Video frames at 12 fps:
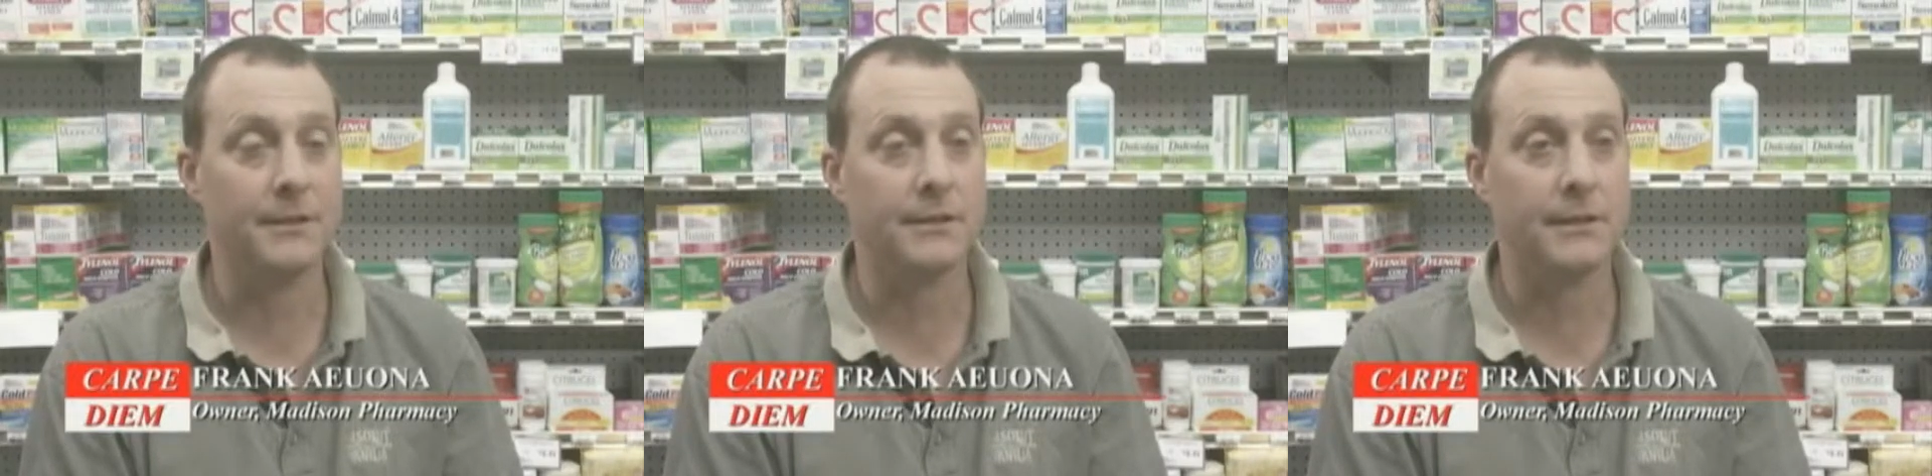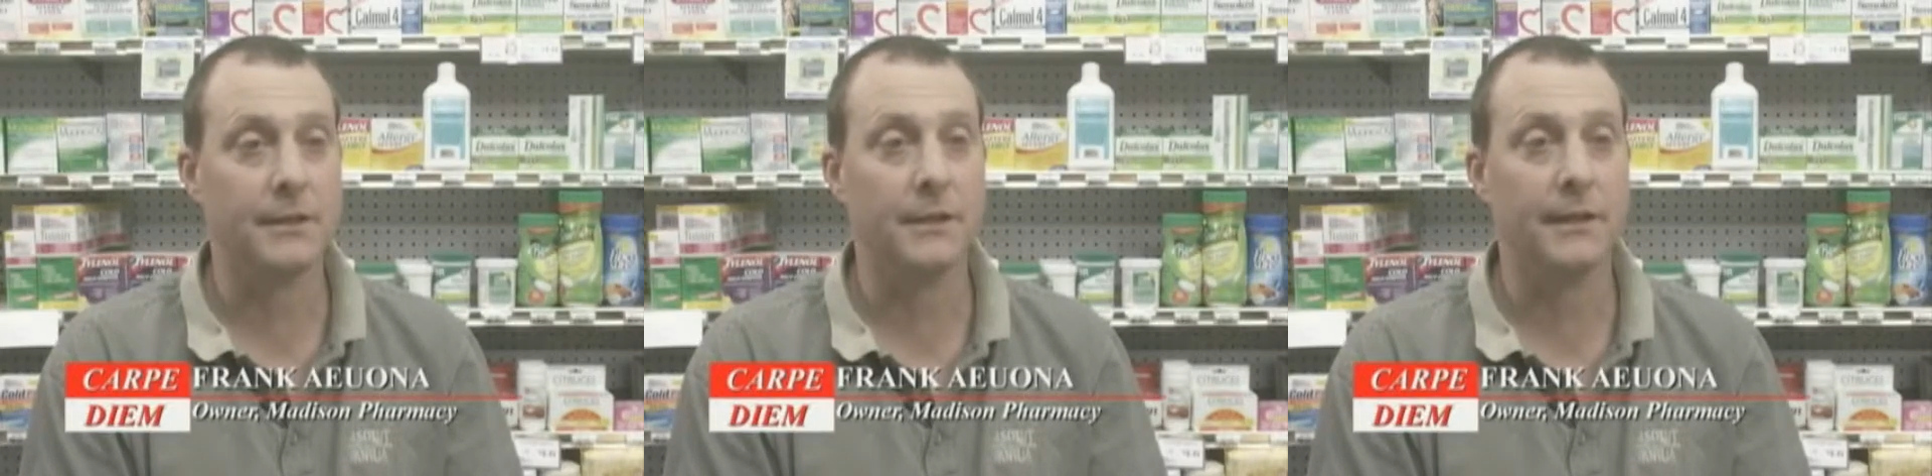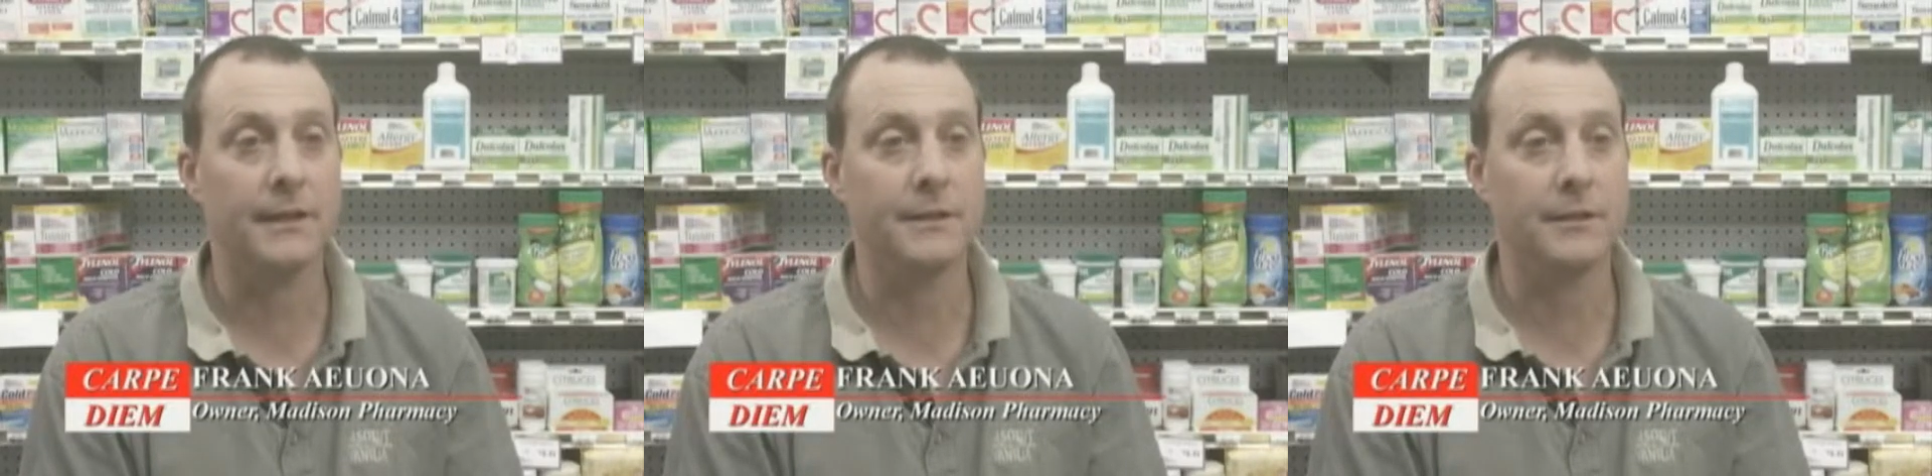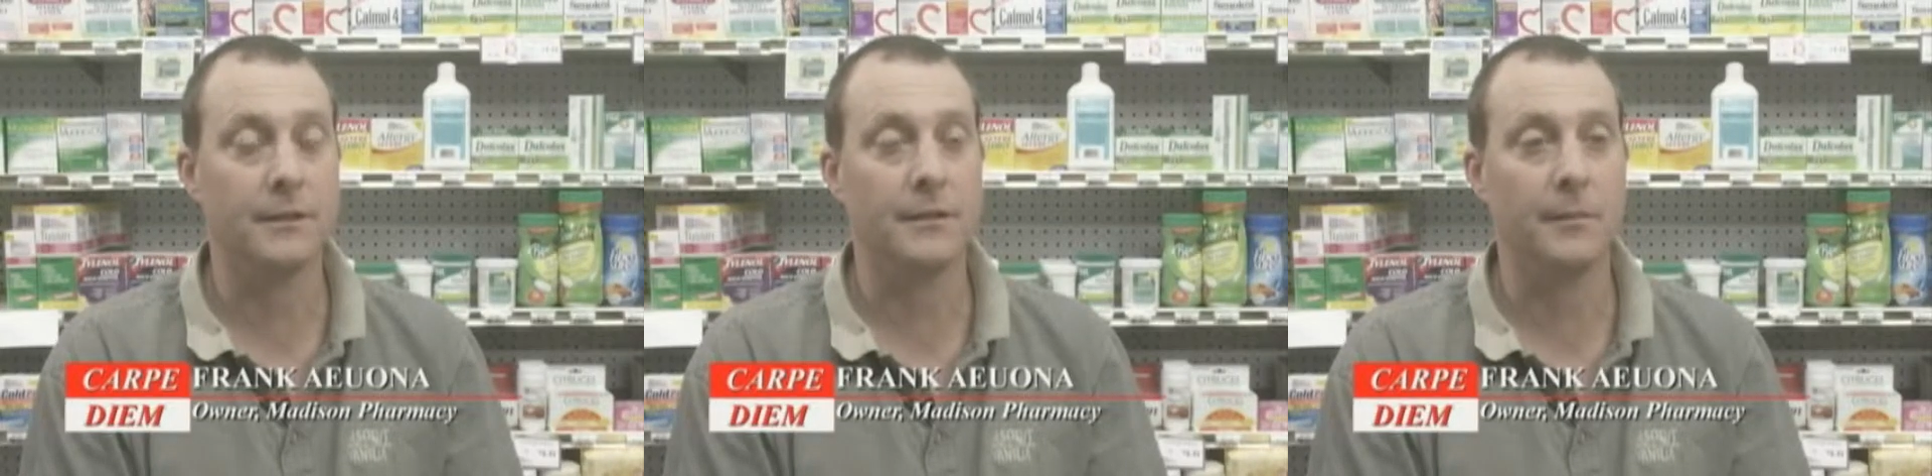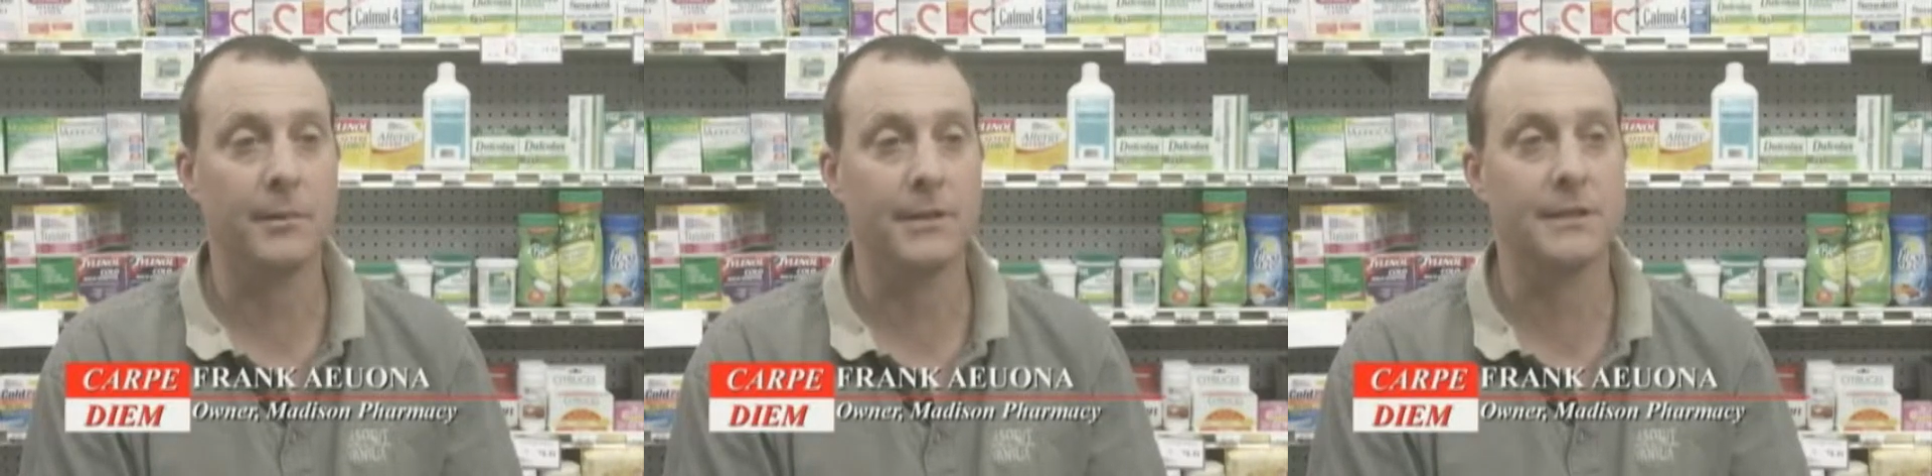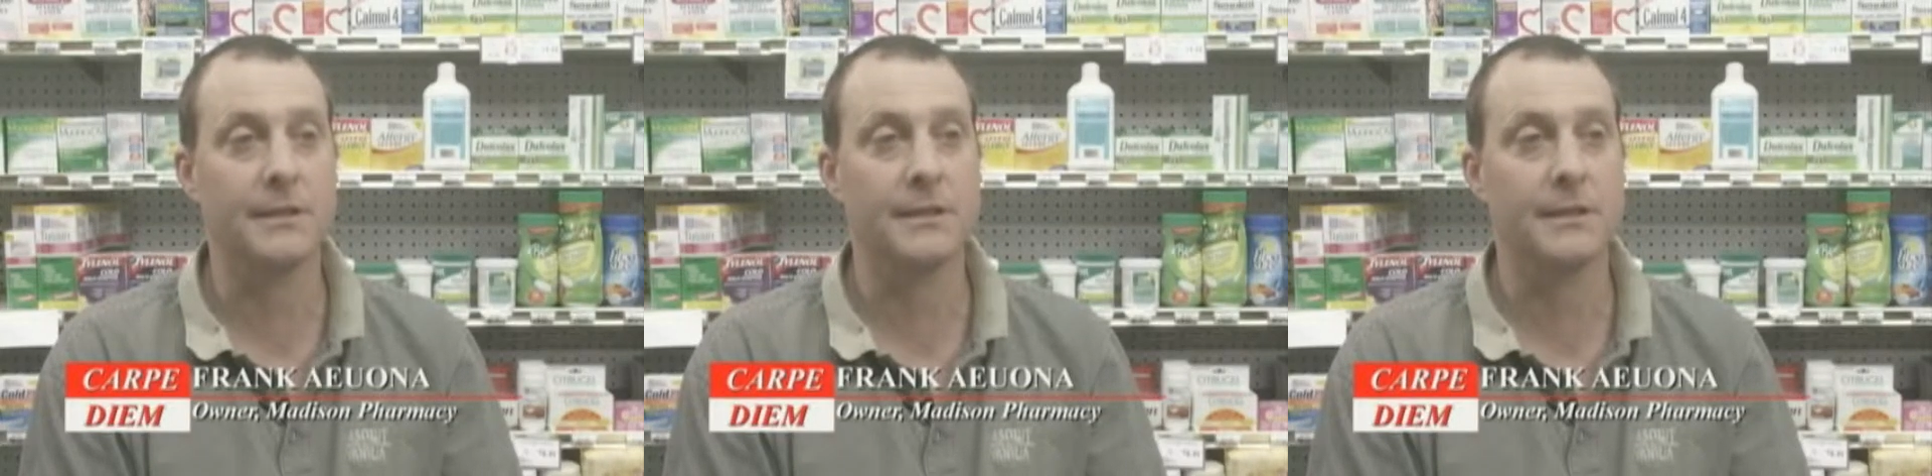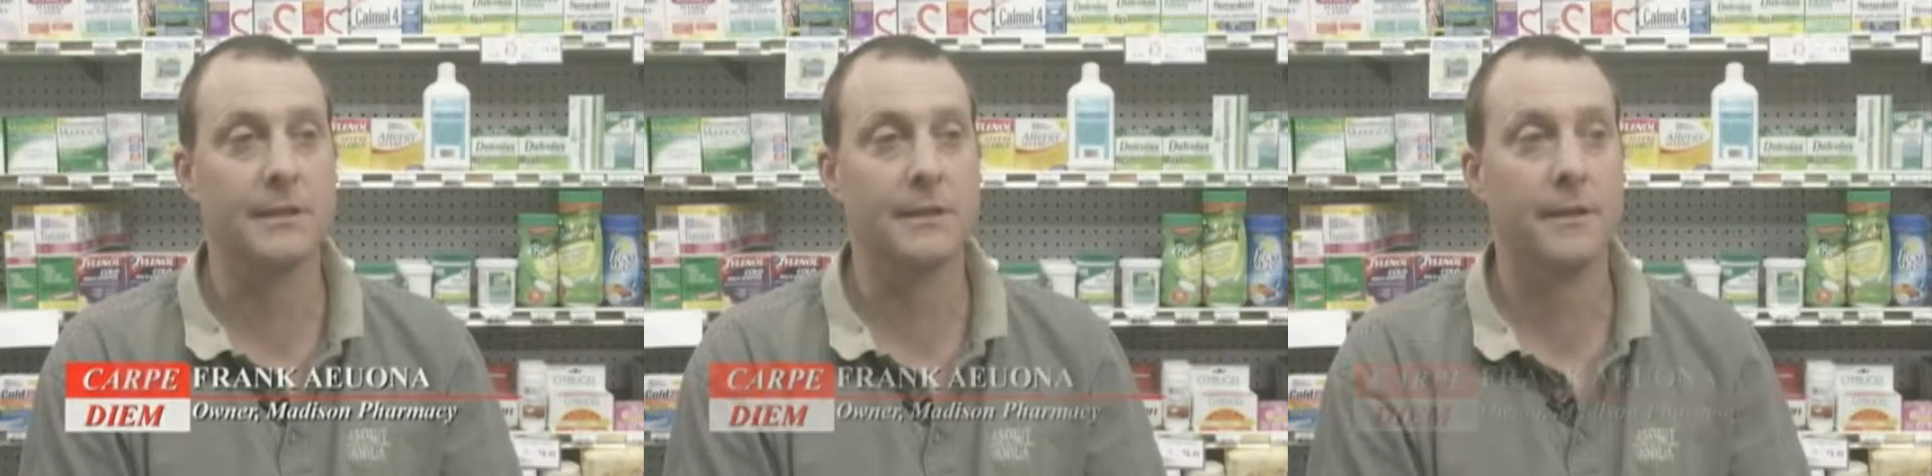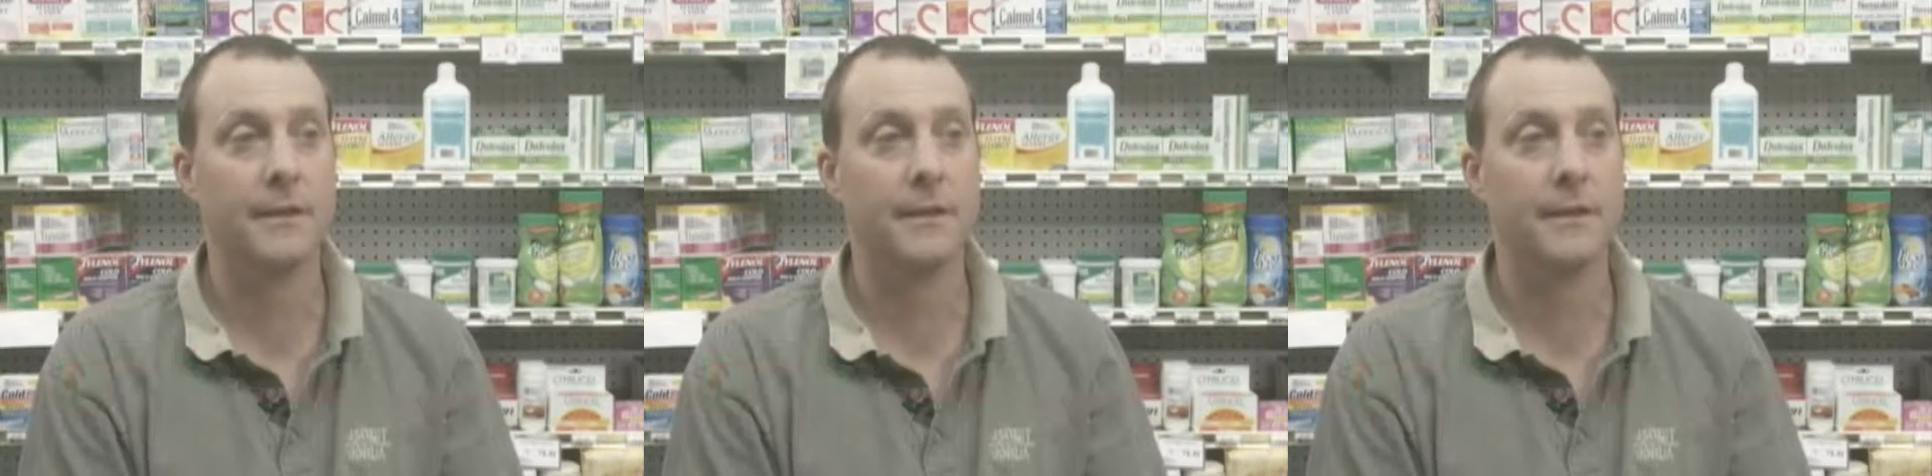is a is a, a, business